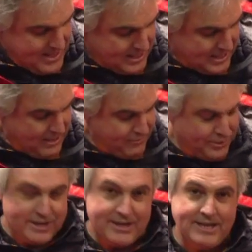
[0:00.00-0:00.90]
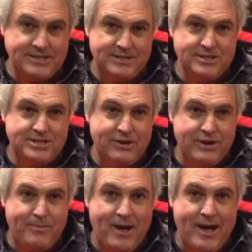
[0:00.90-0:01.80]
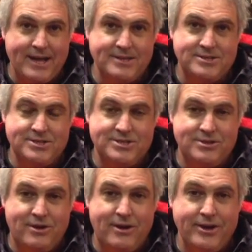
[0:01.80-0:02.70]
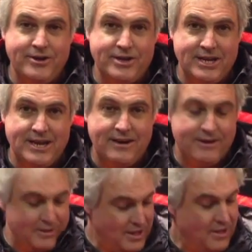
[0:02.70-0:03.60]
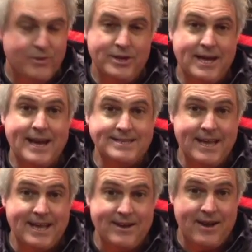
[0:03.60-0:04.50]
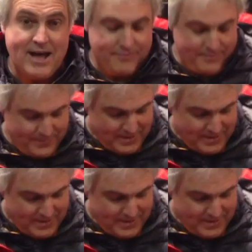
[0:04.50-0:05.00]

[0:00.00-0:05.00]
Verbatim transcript: And you got really nice interior pockets to store all your gear when you got to take it off.